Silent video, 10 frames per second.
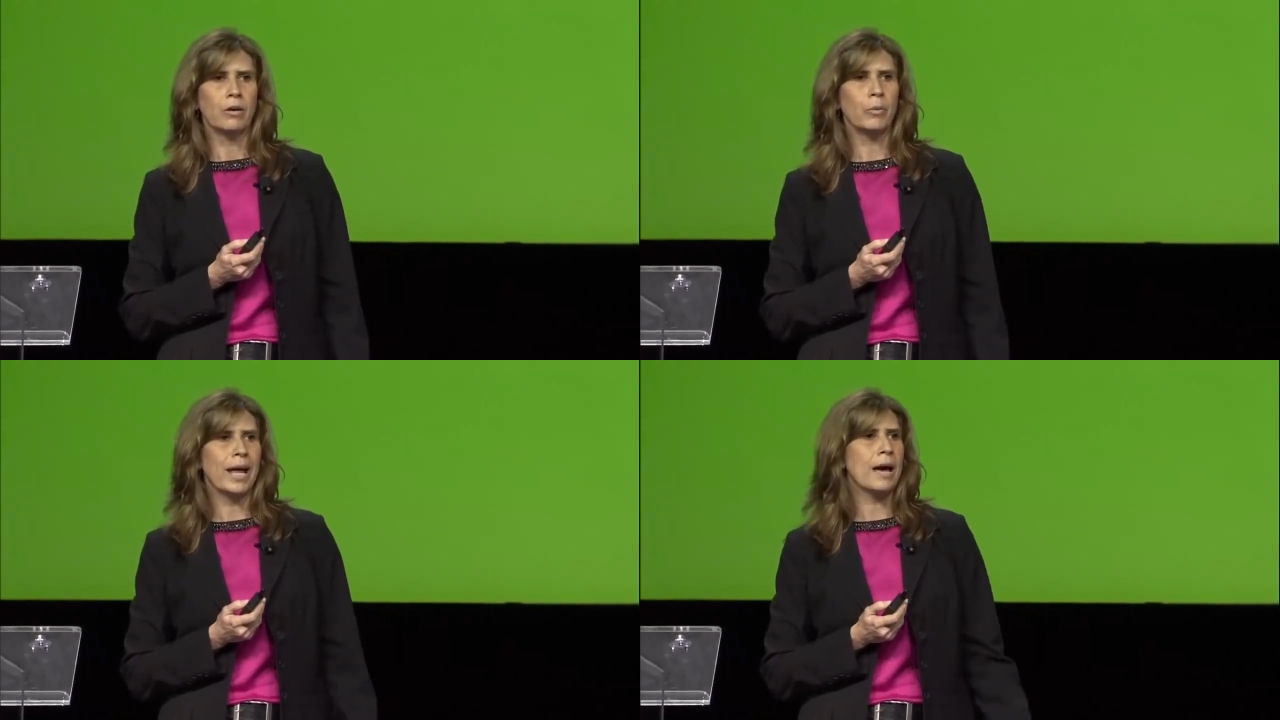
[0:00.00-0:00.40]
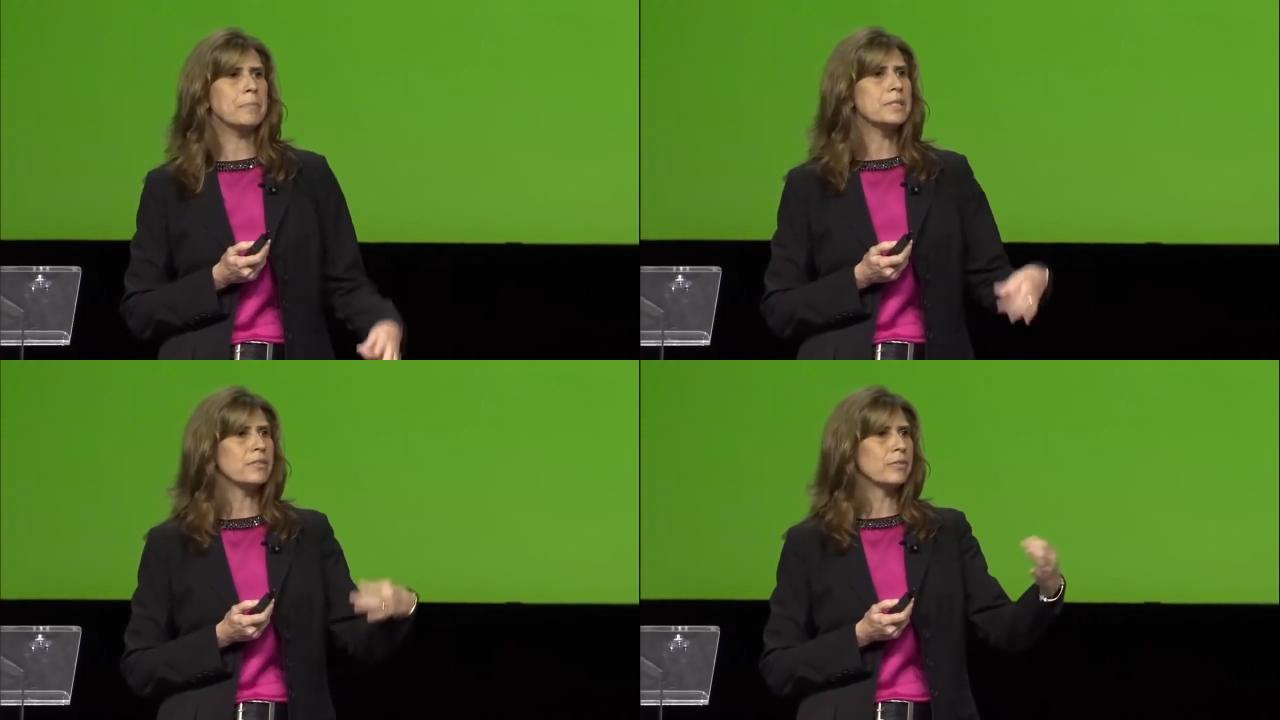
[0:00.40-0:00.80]
What
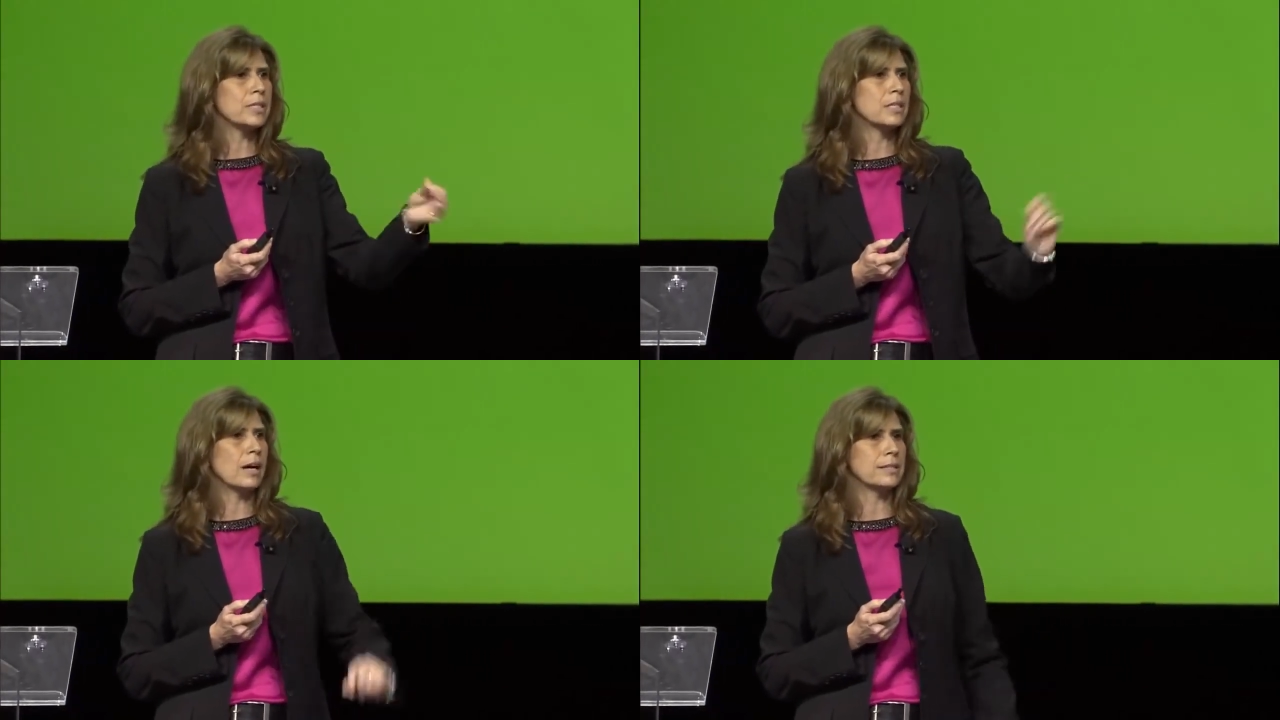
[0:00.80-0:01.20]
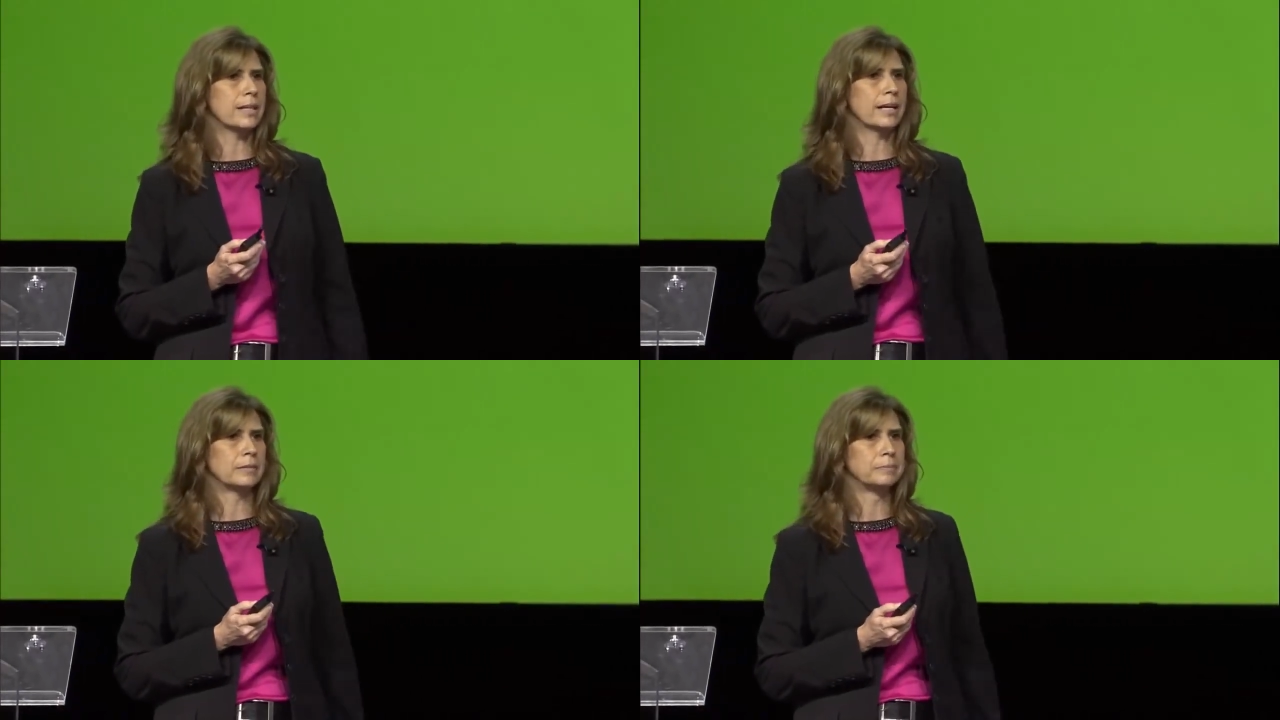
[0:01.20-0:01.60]
happens if it's not
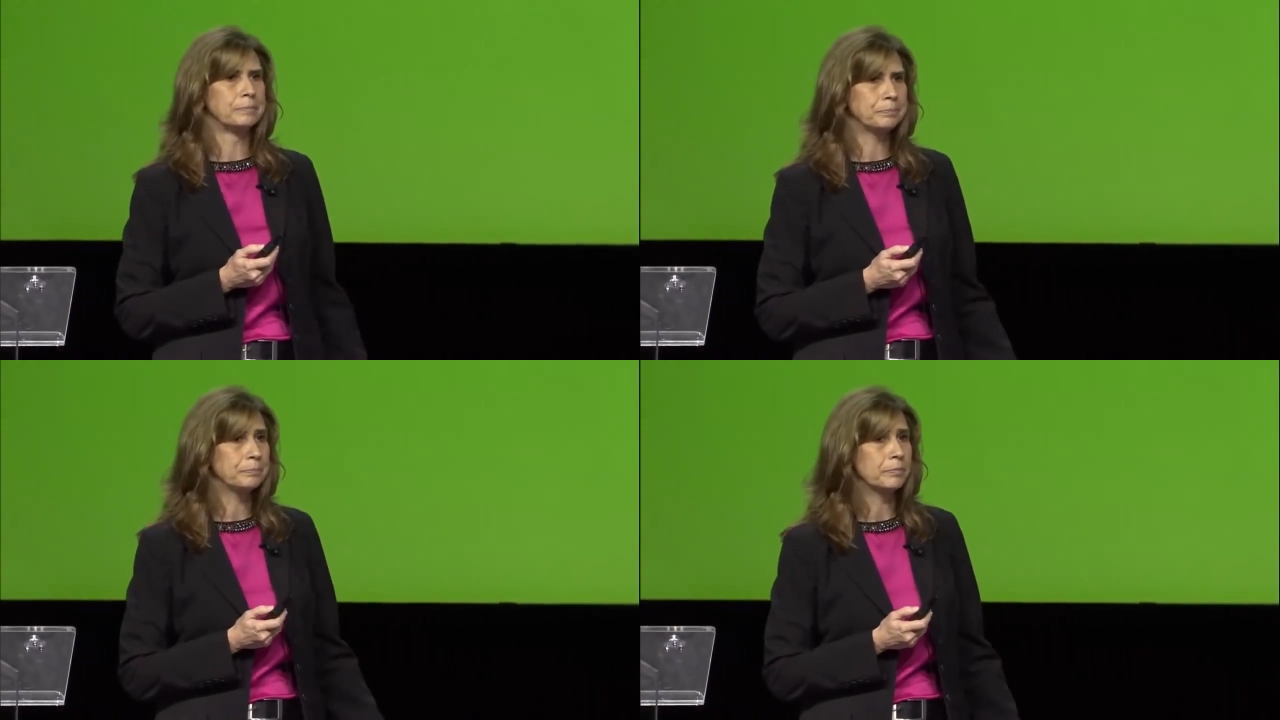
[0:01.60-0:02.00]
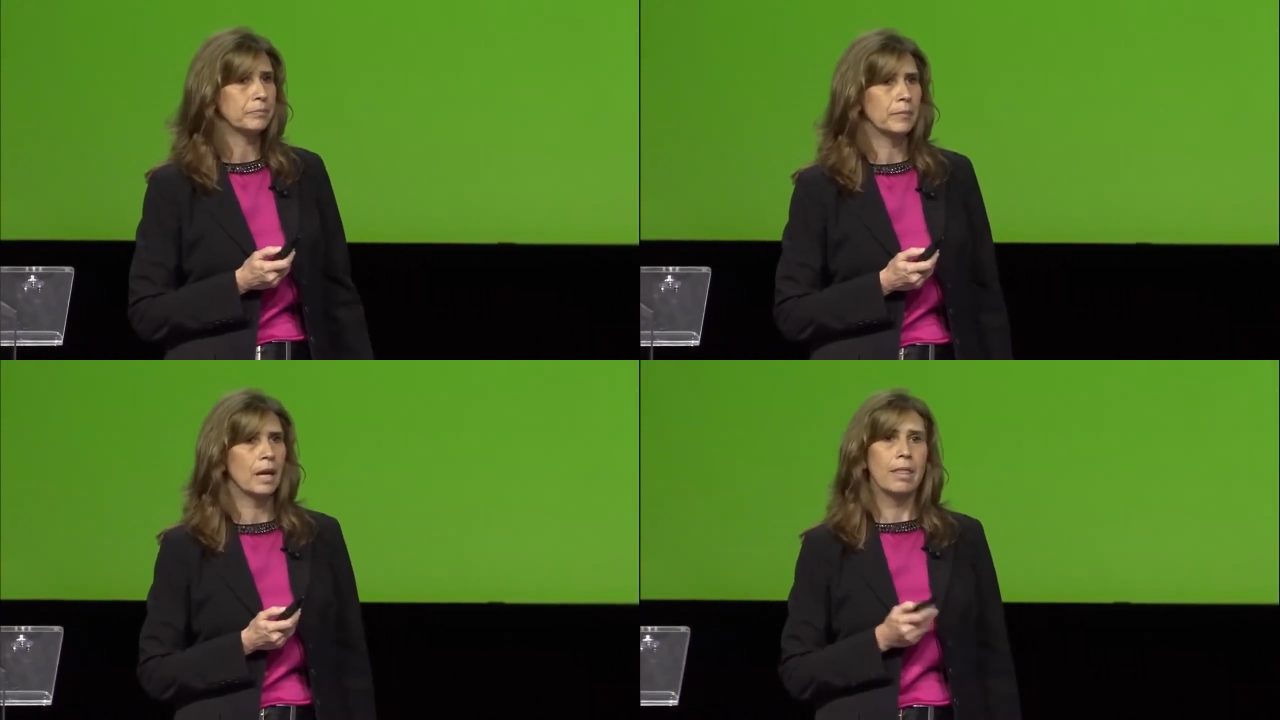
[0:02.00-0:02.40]
done?
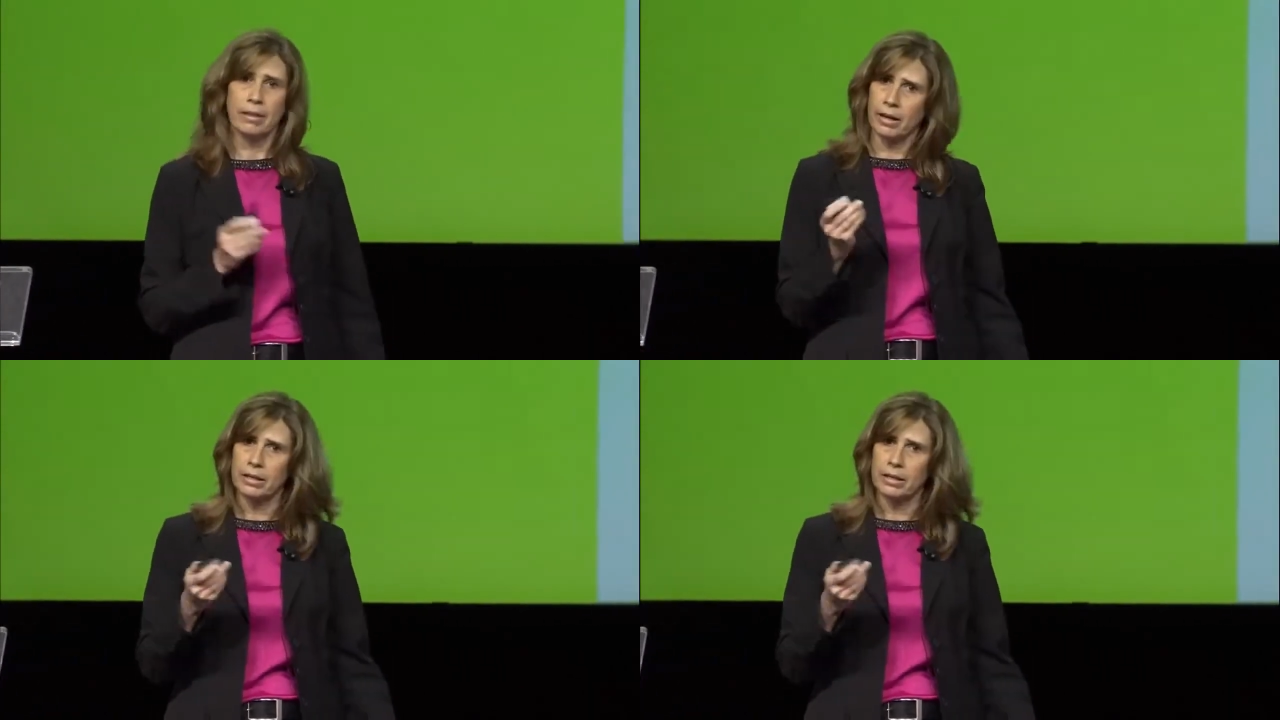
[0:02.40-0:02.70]
The